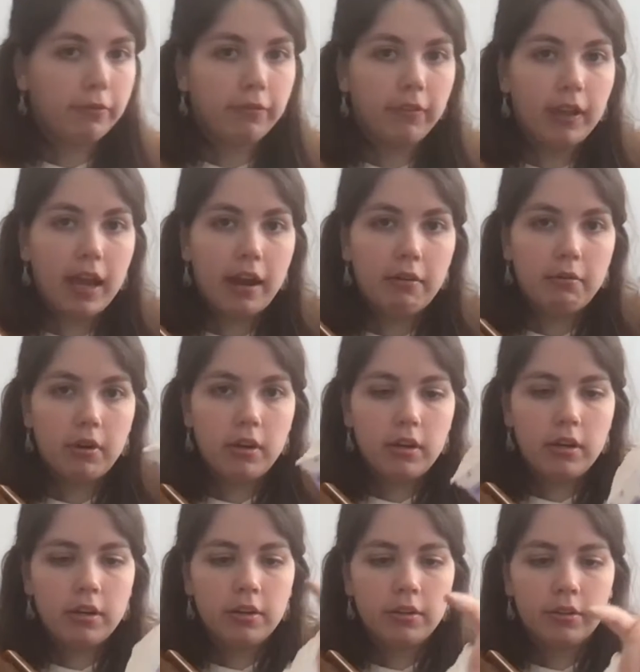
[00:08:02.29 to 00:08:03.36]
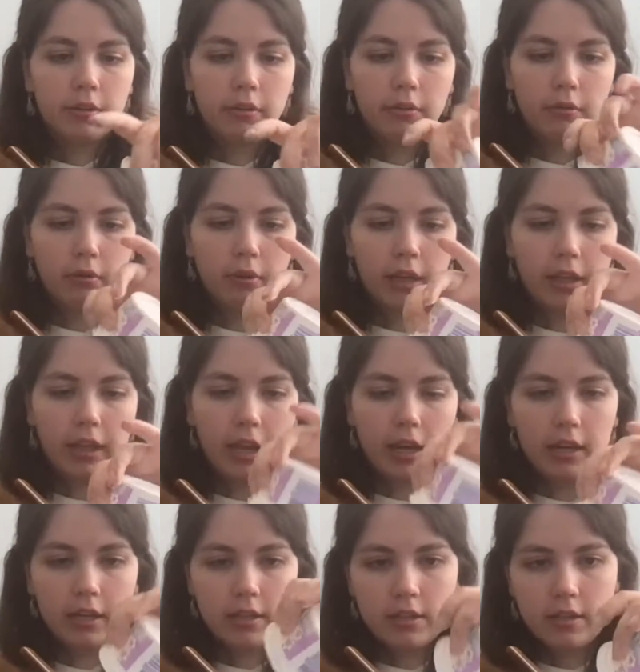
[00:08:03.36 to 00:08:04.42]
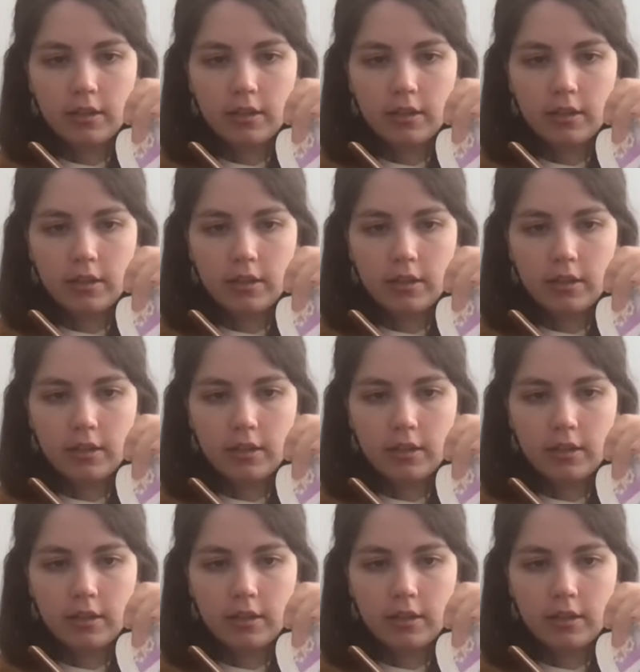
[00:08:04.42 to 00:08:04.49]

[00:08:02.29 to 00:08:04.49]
flour, throwing that in.